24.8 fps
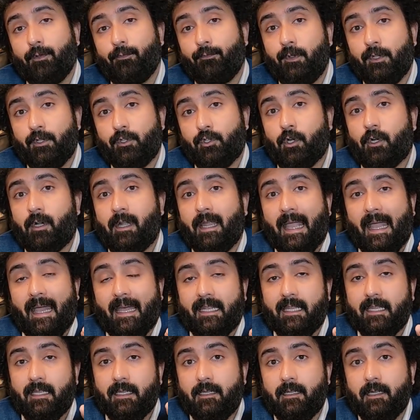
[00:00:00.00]
which are
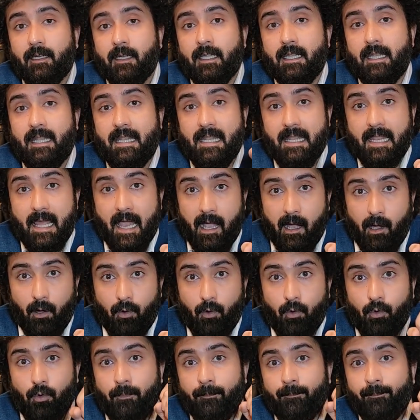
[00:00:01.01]
added
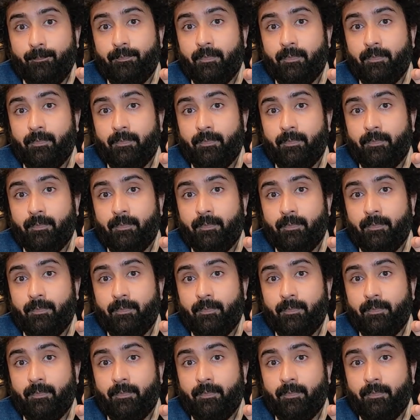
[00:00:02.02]
now